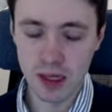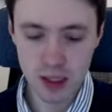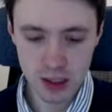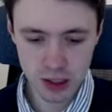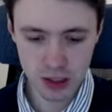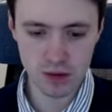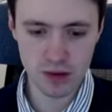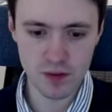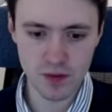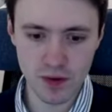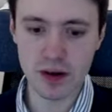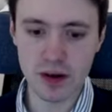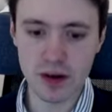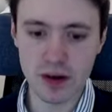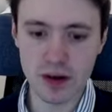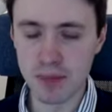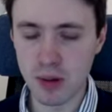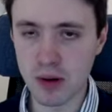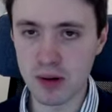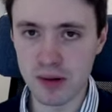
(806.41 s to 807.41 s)
So it's very
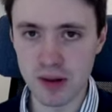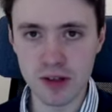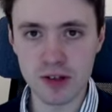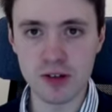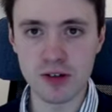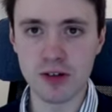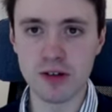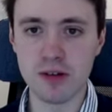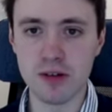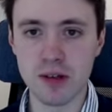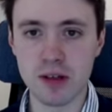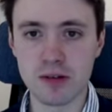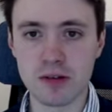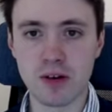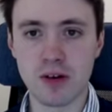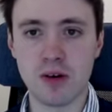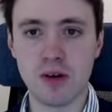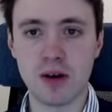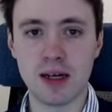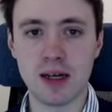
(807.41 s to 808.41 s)
important that you do, do those
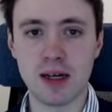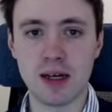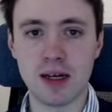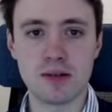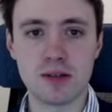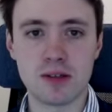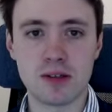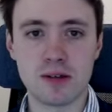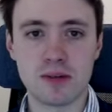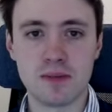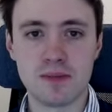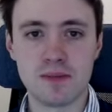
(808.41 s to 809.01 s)
callouts.